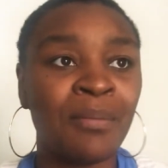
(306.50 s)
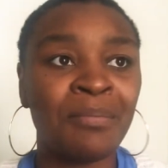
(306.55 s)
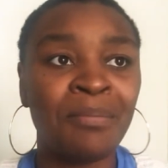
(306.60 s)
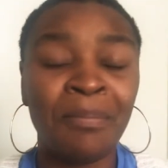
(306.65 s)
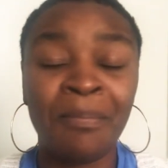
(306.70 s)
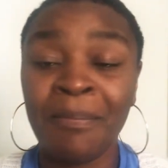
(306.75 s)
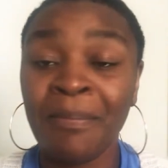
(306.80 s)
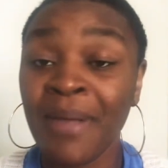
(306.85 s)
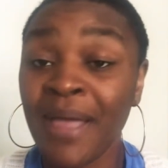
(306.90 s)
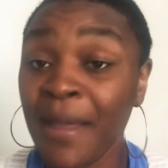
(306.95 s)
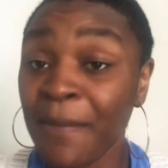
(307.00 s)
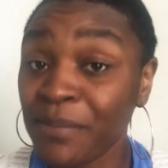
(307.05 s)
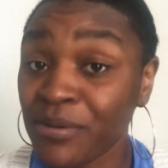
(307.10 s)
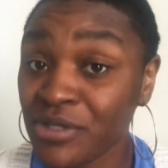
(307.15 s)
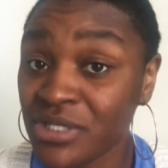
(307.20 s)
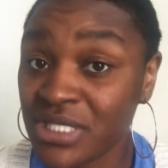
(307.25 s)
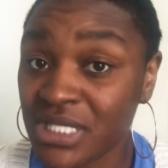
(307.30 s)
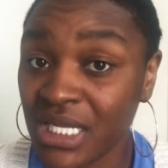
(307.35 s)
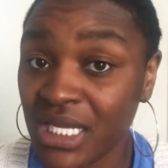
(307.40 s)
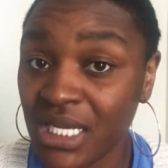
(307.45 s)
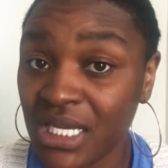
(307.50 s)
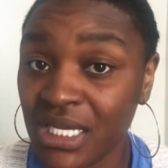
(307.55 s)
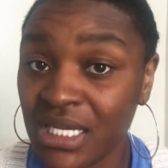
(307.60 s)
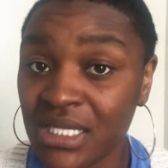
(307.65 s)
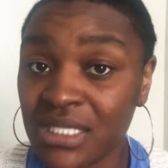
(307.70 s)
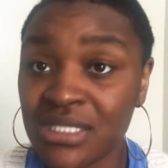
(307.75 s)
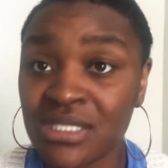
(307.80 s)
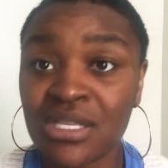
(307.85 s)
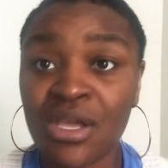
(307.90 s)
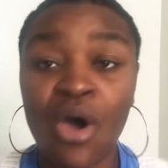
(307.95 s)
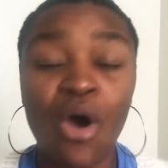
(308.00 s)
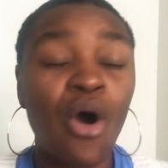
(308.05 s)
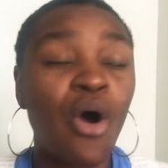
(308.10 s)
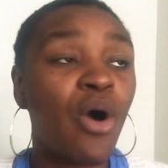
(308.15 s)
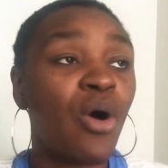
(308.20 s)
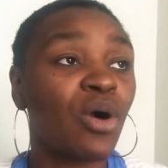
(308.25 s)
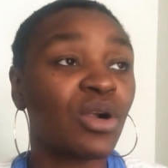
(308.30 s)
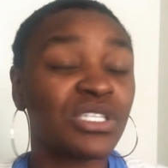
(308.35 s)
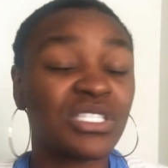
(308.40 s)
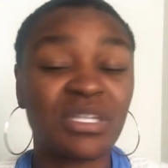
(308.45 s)
pepper seeds
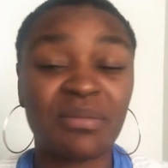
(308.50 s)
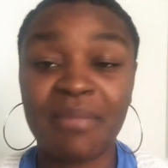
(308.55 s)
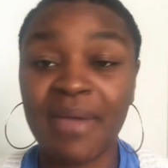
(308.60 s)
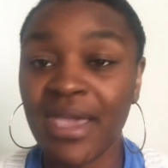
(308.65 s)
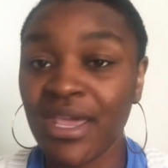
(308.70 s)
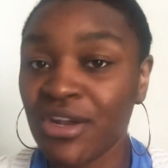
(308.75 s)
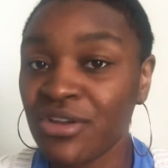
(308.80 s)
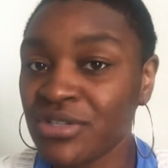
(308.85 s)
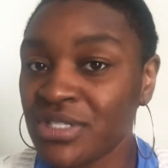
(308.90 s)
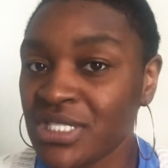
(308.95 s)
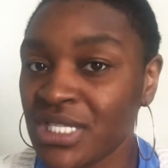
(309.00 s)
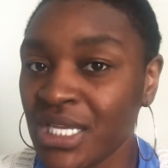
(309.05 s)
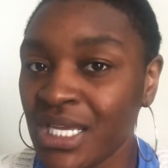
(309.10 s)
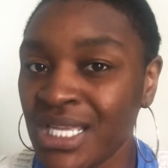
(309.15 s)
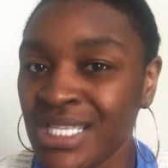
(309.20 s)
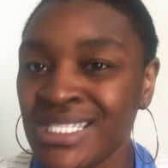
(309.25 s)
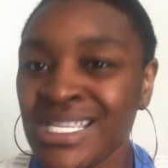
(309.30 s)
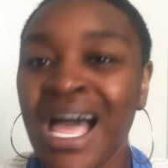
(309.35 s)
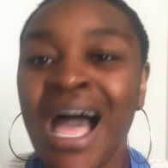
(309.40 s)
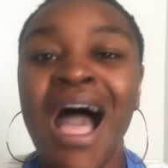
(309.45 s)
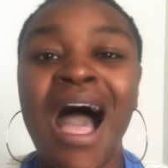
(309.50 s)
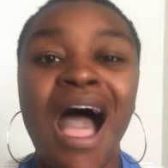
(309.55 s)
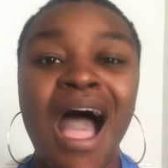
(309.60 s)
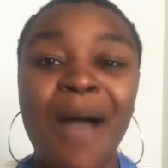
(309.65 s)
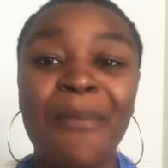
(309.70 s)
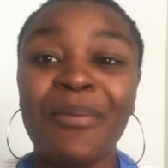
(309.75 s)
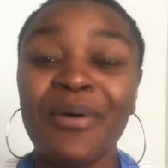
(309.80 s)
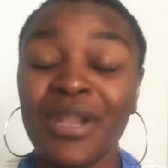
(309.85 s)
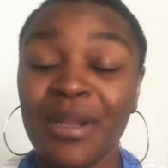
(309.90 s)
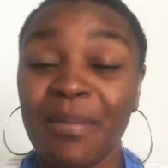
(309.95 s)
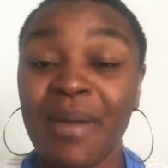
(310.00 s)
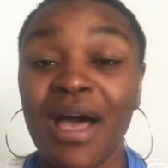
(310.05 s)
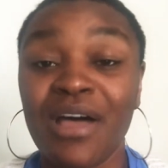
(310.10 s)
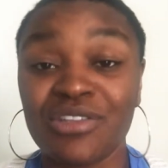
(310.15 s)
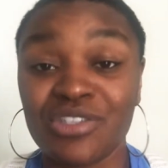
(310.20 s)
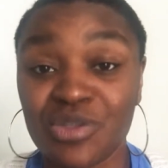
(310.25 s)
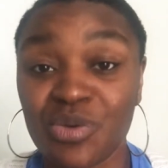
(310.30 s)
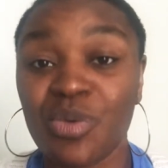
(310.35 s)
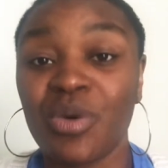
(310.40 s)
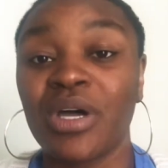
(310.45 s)
or tomato seeds, I put about
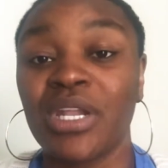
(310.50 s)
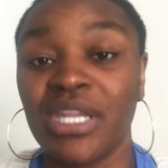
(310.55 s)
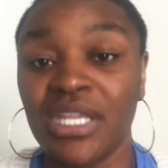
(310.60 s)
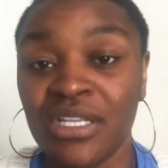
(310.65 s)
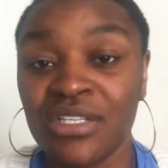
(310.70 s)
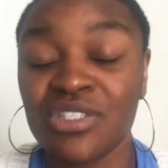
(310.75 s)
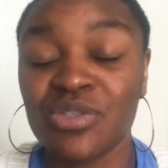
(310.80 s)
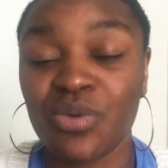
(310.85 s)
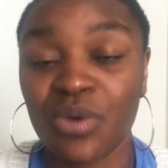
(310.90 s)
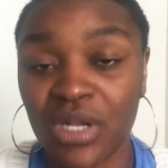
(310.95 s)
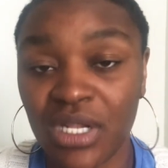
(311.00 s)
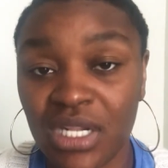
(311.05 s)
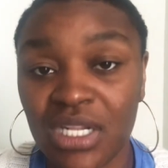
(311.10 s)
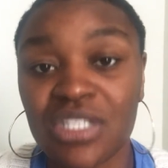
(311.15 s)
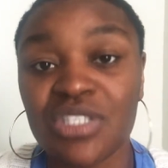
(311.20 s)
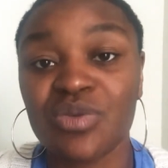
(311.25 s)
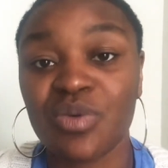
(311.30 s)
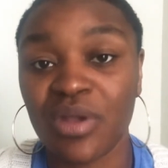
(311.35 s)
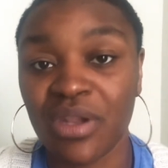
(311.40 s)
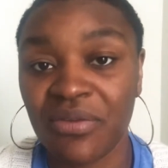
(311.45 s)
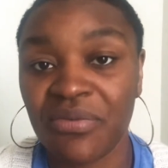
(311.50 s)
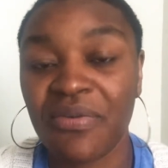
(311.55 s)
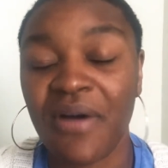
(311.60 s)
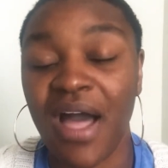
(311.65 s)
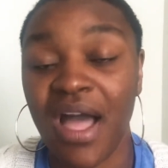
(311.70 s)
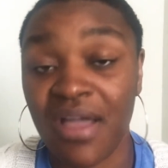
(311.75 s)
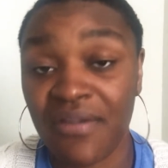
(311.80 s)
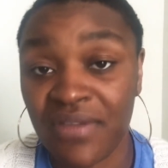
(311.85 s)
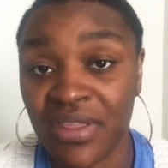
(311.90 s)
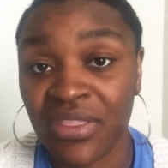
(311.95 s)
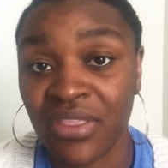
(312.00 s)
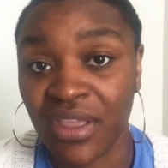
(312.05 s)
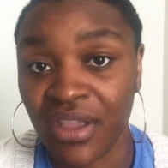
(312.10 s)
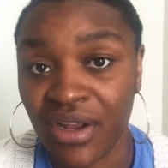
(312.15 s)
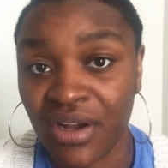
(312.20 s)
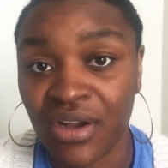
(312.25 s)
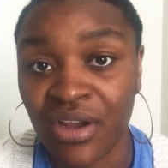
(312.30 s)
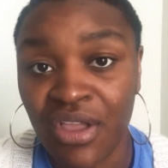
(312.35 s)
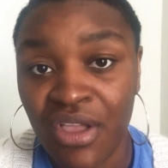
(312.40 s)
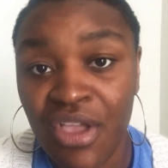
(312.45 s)
20 to 25 in
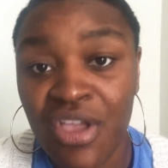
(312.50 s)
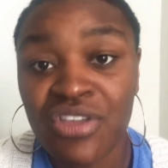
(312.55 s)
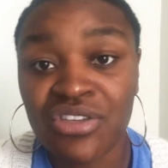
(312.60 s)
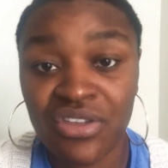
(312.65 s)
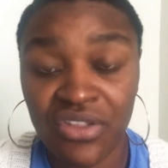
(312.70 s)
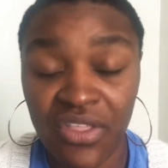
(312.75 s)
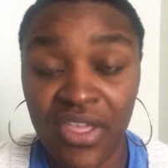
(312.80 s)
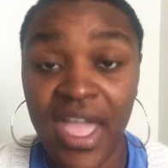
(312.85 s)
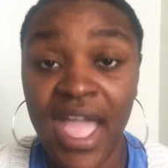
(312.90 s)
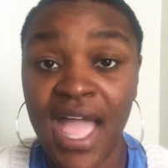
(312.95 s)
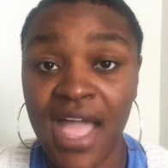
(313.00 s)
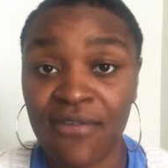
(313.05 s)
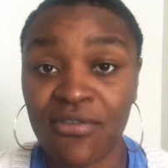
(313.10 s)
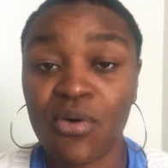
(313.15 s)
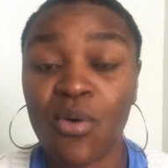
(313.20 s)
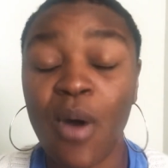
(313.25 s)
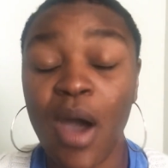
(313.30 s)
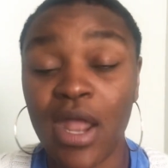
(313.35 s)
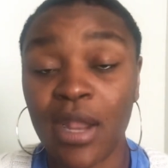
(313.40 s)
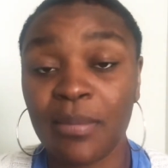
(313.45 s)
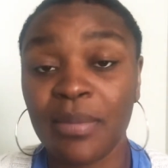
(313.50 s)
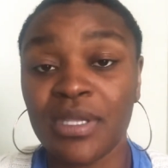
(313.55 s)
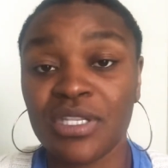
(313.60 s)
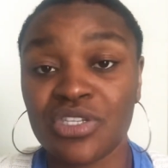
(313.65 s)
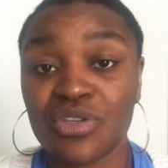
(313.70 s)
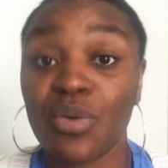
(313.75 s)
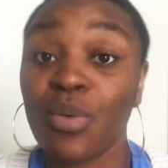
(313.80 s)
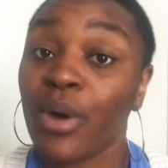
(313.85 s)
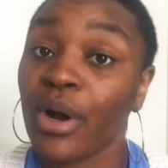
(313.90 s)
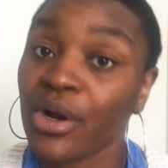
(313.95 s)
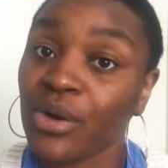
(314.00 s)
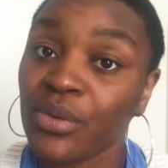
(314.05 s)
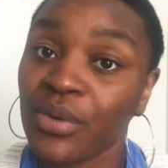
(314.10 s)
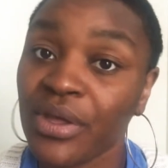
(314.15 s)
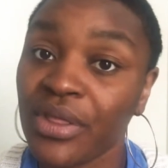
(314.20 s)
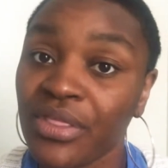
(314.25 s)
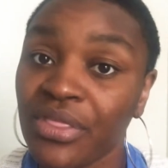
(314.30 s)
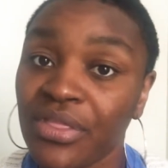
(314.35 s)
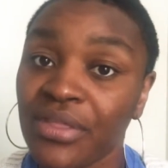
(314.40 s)
there, so they have quite a bit to work with.